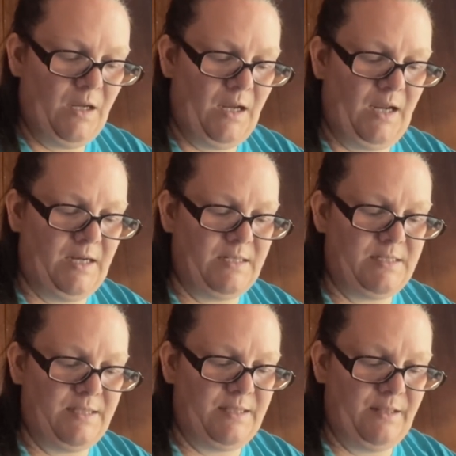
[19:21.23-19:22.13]
And
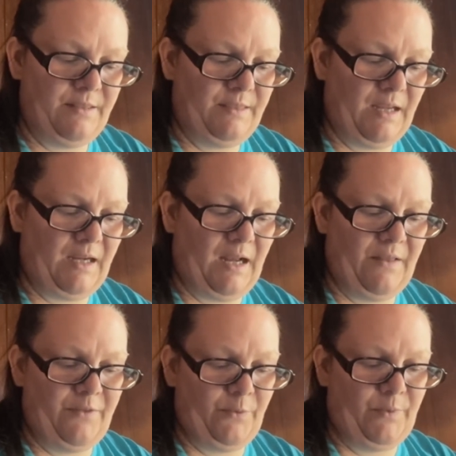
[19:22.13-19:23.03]

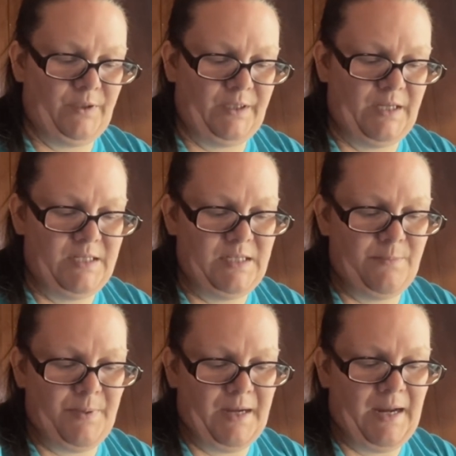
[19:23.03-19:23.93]
they're really easy
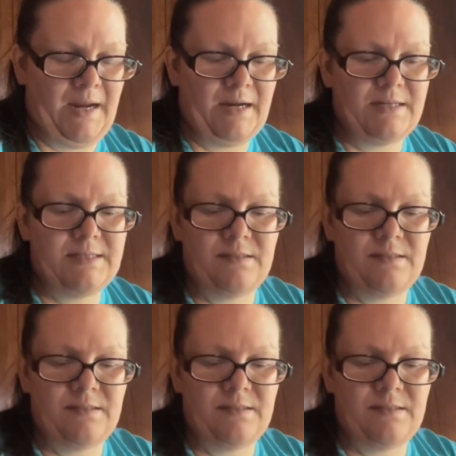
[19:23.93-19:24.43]
backs.